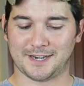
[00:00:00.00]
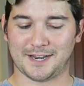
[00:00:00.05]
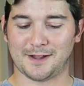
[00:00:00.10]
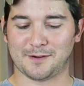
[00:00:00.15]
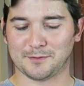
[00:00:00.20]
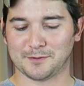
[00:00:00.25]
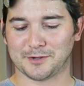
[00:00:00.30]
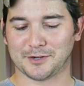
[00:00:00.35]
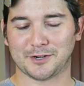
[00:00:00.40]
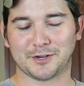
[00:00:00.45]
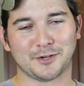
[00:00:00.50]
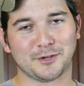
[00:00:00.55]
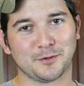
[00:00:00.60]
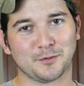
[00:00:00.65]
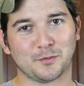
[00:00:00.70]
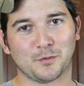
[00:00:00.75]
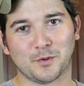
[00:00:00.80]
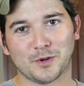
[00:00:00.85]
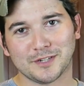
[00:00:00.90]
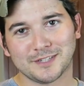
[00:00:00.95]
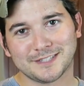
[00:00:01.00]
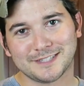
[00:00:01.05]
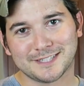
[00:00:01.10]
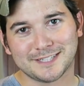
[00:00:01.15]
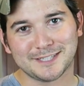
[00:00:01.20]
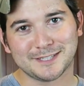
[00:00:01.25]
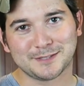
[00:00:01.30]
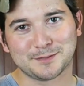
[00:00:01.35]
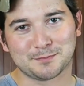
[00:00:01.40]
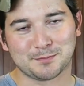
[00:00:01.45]
Now we're gonna do one
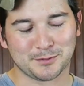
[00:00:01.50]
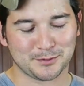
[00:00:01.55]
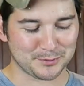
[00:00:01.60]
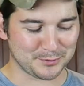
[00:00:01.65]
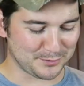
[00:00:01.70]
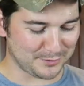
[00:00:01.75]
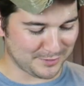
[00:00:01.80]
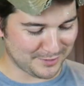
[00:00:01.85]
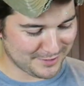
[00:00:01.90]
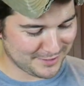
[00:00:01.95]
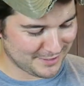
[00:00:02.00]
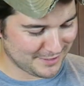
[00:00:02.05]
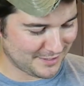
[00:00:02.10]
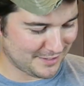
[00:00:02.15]
teaspoon